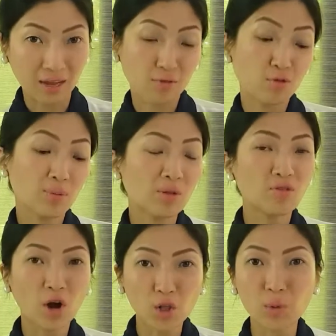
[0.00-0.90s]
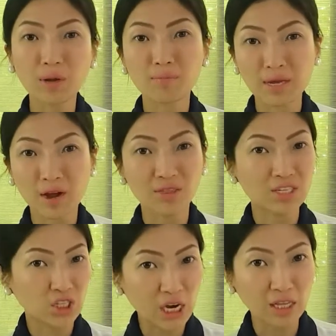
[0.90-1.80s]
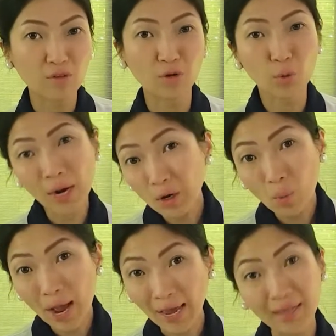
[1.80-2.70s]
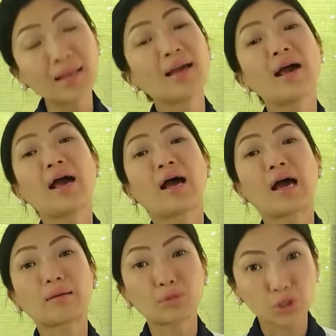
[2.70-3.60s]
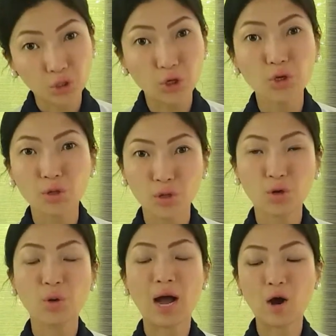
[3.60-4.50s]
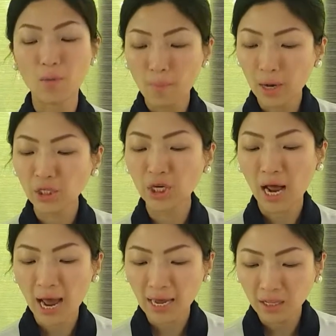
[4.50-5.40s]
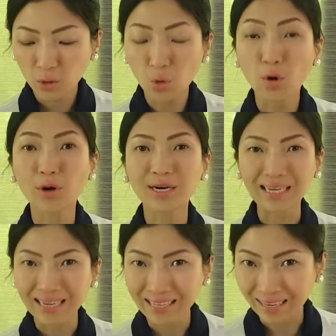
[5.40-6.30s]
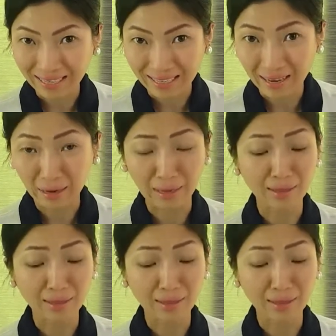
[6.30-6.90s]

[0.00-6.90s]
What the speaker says: If you've been following me on this channel for quite a while, I'm sure you'd know how much I adore Ylang Ylang.